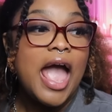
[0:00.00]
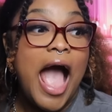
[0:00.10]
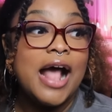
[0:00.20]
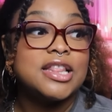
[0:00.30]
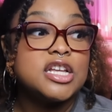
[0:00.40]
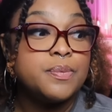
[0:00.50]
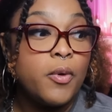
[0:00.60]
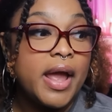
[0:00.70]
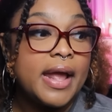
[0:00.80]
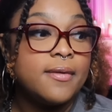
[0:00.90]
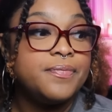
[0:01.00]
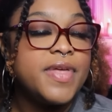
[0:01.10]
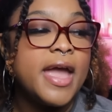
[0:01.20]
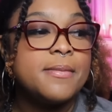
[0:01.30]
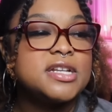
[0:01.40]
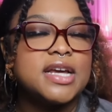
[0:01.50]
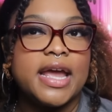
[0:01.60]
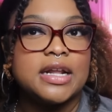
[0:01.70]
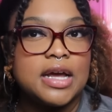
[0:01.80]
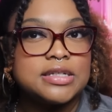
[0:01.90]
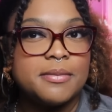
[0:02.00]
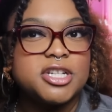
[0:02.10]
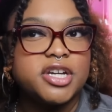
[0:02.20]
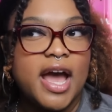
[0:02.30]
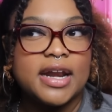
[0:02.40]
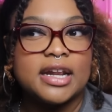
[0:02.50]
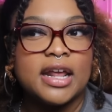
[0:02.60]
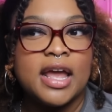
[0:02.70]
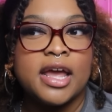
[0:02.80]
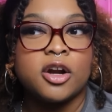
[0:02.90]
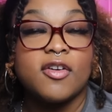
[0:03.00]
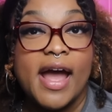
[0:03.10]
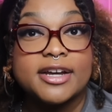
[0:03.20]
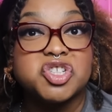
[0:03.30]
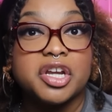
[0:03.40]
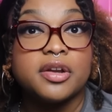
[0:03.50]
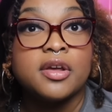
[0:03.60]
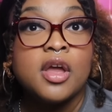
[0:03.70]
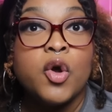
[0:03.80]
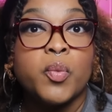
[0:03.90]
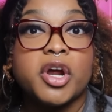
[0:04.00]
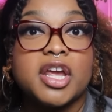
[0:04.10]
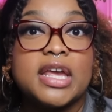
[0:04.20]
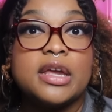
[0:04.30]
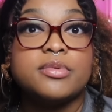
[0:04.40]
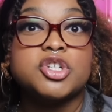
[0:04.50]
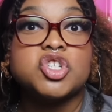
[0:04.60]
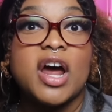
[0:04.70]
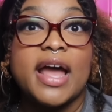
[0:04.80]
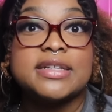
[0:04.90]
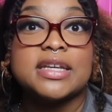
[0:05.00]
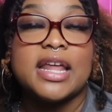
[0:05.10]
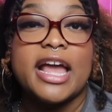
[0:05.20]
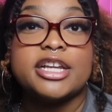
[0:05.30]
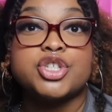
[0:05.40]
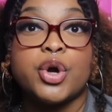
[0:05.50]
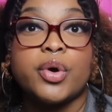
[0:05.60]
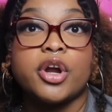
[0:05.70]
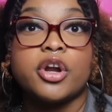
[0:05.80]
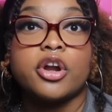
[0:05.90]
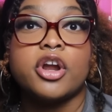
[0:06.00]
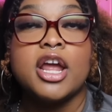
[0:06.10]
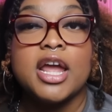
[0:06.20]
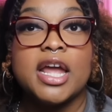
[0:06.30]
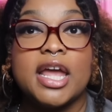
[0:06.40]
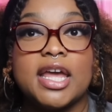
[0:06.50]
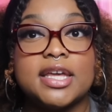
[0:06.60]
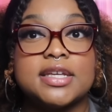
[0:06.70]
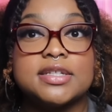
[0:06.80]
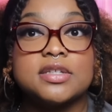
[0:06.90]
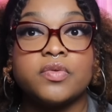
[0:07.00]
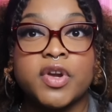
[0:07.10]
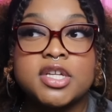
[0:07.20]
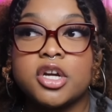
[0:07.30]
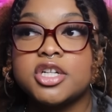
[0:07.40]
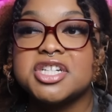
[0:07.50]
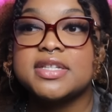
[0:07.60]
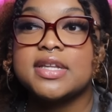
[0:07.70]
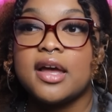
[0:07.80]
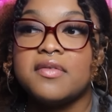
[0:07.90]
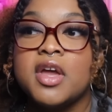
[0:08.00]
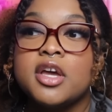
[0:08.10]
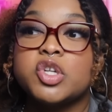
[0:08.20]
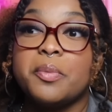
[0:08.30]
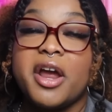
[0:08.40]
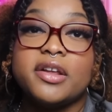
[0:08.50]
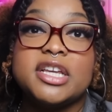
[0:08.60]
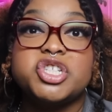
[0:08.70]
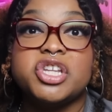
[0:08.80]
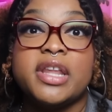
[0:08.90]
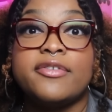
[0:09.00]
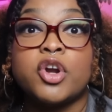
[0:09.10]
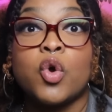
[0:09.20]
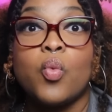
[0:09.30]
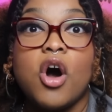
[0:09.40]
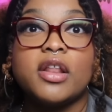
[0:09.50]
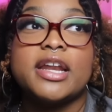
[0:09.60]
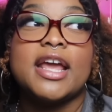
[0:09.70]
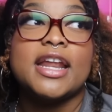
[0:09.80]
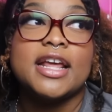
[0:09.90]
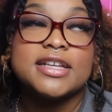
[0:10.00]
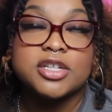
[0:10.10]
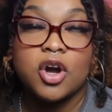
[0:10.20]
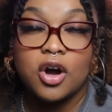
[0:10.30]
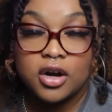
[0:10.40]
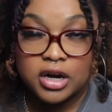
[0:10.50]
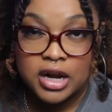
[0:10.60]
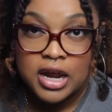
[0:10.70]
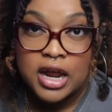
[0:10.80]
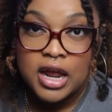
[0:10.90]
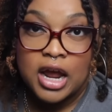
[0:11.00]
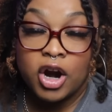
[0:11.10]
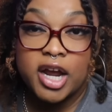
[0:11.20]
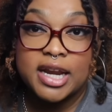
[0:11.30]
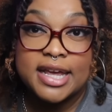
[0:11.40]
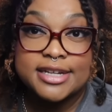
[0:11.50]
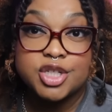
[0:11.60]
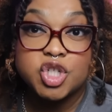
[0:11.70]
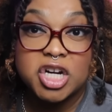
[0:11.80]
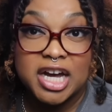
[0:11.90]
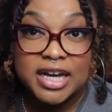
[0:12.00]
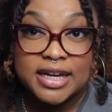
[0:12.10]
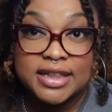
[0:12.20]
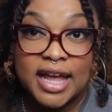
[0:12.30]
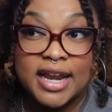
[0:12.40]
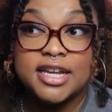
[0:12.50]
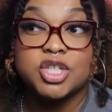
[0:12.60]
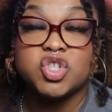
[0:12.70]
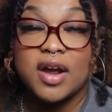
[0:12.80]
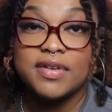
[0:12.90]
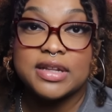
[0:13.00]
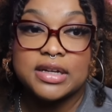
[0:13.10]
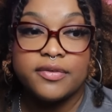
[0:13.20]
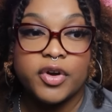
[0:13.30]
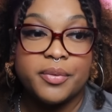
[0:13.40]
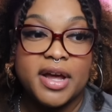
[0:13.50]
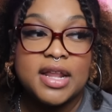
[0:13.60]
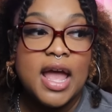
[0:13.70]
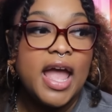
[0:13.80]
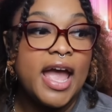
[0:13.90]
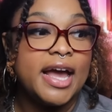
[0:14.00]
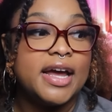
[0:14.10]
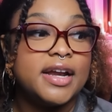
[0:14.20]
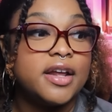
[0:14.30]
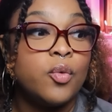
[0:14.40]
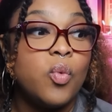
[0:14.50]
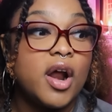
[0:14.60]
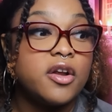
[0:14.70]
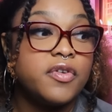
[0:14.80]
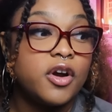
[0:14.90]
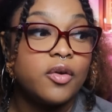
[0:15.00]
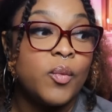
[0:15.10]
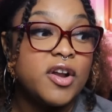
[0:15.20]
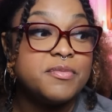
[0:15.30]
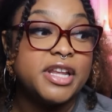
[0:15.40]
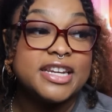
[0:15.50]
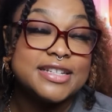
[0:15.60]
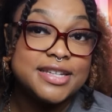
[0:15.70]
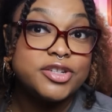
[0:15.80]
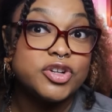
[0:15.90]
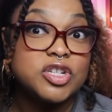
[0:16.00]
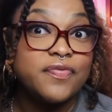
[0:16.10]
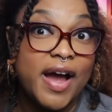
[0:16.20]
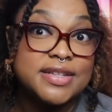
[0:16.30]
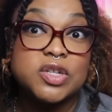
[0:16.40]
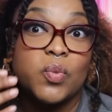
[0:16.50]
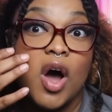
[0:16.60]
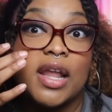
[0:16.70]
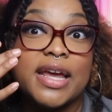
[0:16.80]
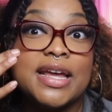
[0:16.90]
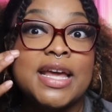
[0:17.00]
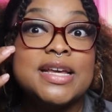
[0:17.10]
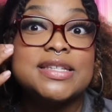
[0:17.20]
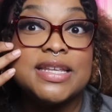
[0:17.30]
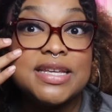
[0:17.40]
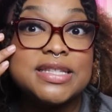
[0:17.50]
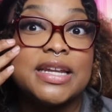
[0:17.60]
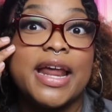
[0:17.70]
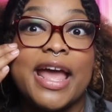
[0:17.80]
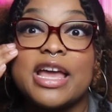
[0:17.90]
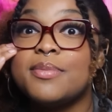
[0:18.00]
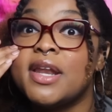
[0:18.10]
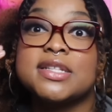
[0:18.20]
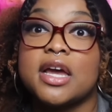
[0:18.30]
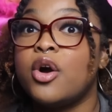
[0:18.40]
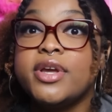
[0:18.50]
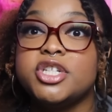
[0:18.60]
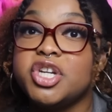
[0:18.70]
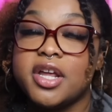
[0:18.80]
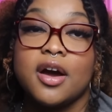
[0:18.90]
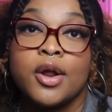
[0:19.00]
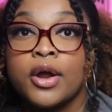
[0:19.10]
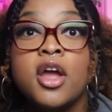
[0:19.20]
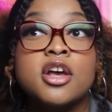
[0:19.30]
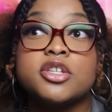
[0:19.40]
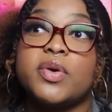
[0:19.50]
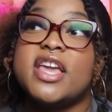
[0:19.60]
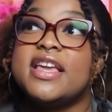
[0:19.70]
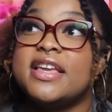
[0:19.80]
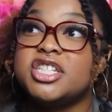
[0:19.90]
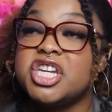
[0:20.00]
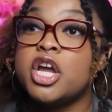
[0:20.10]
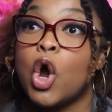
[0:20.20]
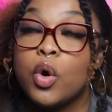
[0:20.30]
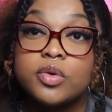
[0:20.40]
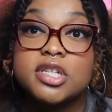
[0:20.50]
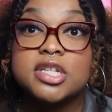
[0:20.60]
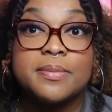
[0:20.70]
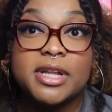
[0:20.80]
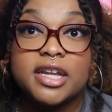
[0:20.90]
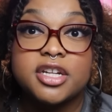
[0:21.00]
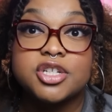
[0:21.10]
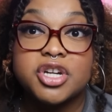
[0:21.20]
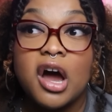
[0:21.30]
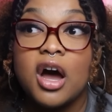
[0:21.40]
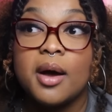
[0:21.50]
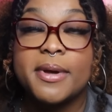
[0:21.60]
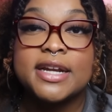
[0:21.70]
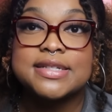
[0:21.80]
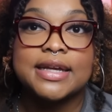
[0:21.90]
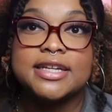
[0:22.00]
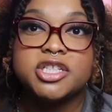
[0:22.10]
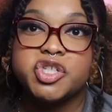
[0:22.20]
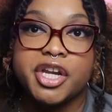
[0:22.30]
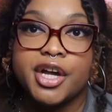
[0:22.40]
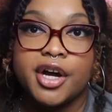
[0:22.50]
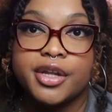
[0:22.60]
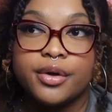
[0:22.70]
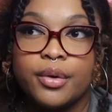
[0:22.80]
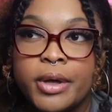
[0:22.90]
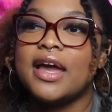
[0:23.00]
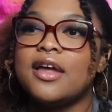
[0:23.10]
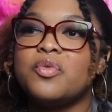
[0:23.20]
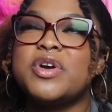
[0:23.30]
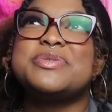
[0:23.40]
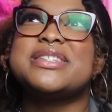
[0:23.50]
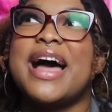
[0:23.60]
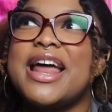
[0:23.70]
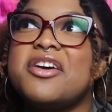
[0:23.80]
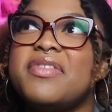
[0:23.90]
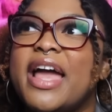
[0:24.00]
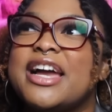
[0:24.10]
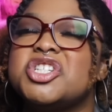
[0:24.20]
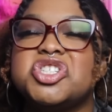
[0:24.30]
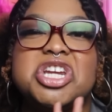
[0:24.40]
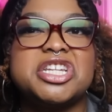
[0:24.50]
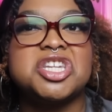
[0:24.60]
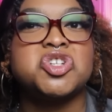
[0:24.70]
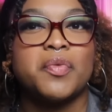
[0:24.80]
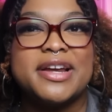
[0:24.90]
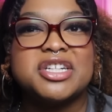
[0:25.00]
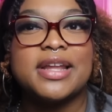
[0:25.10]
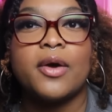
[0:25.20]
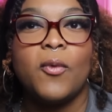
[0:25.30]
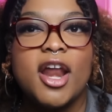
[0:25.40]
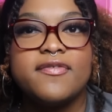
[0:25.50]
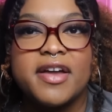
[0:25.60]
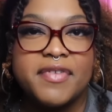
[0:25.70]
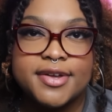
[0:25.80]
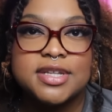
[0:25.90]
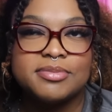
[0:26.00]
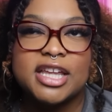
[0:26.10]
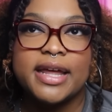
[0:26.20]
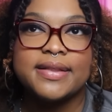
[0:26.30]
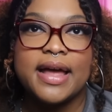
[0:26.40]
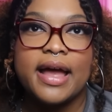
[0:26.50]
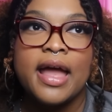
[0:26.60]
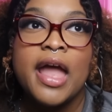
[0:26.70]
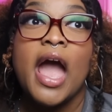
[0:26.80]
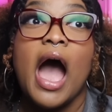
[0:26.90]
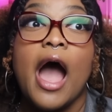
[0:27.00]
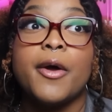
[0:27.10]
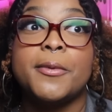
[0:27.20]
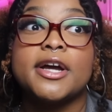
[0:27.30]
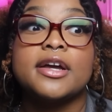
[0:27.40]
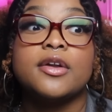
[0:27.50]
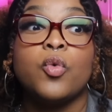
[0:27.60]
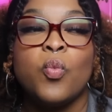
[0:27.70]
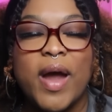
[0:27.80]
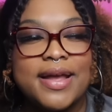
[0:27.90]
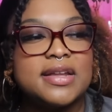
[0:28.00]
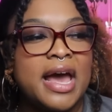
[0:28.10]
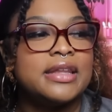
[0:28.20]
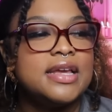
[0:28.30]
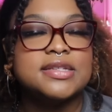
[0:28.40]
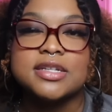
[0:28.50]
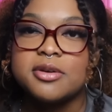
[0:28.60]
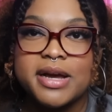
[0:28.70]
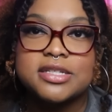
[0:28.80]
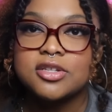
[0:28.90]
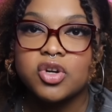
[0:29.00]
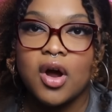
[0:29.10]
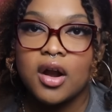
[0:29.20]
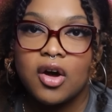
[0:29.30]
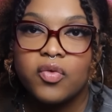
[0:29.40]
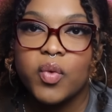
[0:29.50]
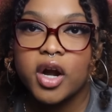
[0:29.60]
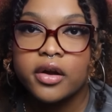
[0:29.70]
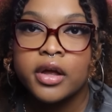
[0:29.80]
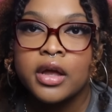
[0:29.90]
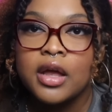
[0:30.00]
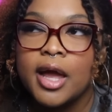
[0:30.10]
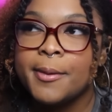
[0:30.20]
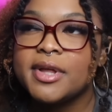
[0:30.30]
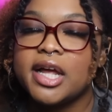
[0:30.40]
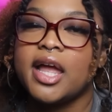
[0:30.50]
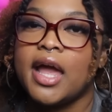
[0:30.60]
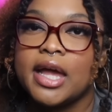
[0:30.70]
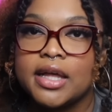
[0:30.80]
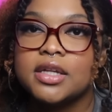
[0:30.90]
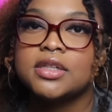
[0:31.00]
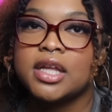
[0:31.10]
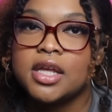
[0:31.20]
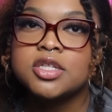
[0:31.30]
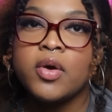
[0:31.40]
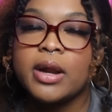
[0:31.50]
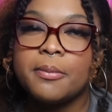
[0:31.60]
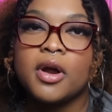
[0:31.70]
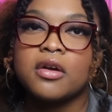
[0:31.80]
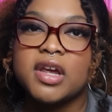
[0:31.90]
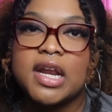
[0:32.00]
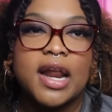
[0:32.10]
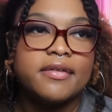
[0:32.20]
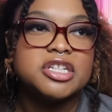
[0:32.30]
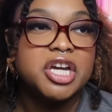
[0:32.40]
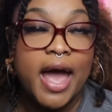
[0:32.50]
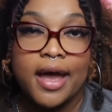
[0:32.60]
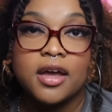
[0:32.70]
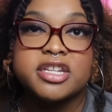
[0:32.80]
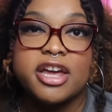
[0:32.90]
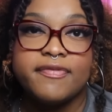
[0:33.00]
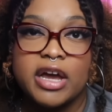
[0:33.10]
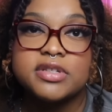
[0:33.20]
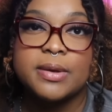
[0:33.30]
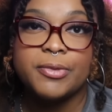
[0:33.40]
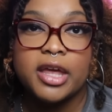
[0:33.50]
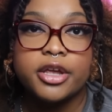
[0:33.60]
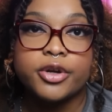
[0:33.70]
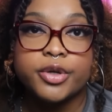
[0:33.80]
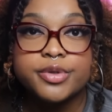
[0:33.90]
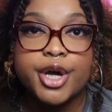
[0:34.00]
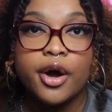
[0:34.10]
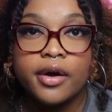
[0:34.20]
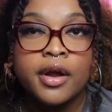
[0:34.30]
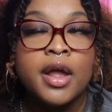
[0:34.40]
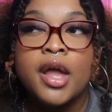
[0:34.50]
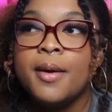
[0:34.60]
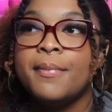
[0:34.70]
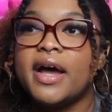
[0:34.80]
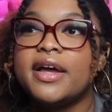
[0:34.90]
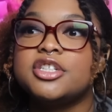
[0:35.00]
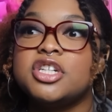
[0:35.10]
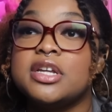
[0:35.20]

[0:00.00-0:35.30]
At this point, him and Diana, as I mentioned, had an interaction where he was trying to like show her his research and stuff. So apparently she left her wallet in his car, or in his truck that he's driving the delivery with. And one of Melinda's sisters finds the wallet, sees the name, and is like, oh, he's cheating on her. So she goes to Melinda's job and is like, he's cheating on you. And which was kind of like a shit situation. Like, one, if I found something like that, I would wait at least until my sister got off work and be like, hey, like, let's go get a margarita and have a chat, because I found something in your dude's car. But